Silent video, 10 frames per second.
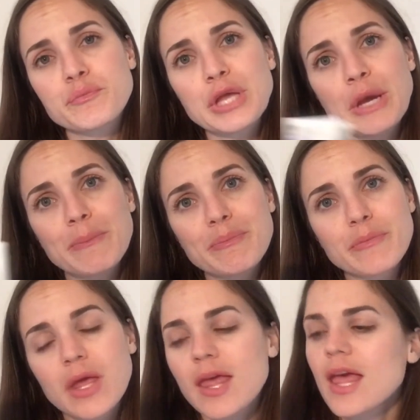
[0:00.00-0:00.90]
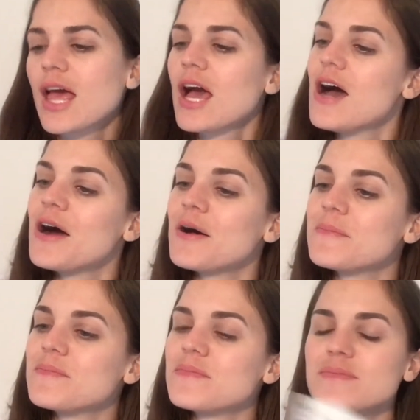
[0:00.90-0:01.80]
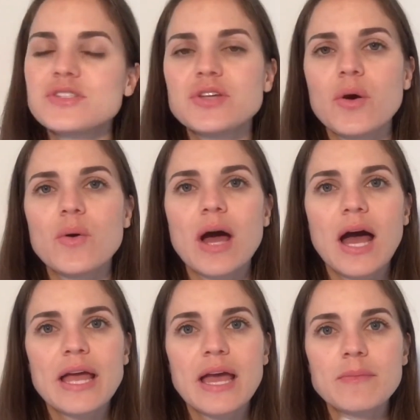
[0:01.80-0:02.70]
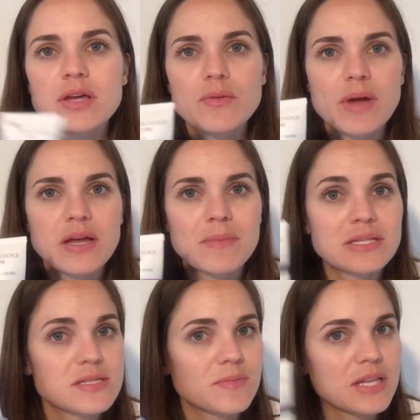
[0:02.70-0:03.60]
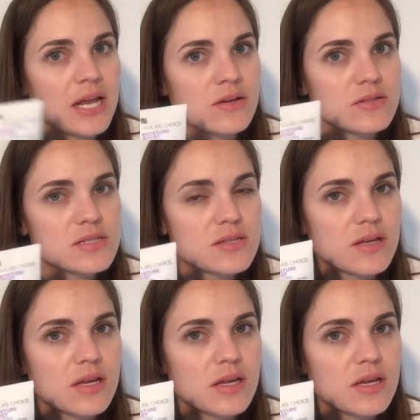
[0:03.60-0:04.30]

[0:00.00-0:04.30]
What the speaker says: Yeah. So I am going to recommend something else,